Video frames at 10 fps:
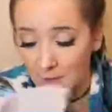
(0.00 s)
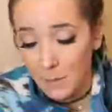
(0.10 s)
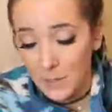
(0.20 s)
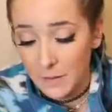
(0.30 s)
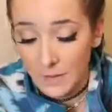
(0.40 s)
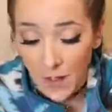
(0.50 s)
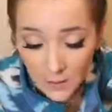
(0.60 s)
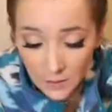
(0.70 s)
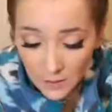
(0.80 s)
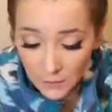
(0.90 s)
I mean, I'm
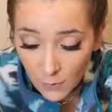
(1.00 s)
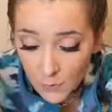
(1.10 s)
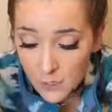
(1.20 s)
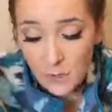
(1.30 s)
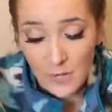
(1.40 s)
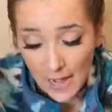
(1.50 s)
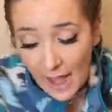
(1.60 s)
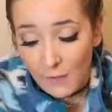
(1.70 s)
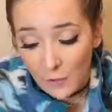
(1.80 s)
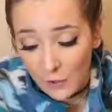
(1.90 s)
not looking forward to it
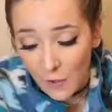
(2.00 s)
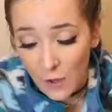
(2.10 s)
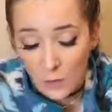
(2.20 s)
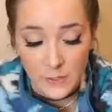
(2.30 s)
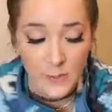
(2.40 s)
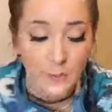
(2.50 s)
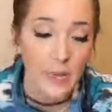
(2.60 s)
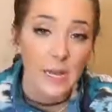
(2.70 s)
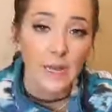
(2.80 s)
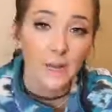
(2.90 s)
after those,
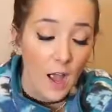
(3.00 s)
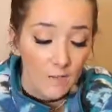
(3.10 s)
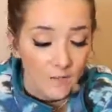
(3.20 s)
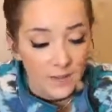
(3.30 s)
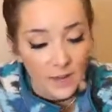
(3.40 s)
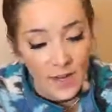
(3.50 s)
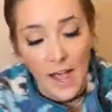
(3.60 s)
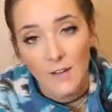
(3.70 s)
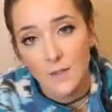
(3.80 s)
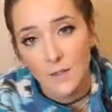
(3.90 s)
but I feel like I
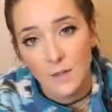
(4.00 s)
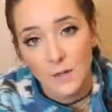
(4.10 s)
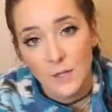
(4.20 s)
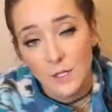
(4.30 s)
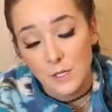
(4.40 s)
have to do it.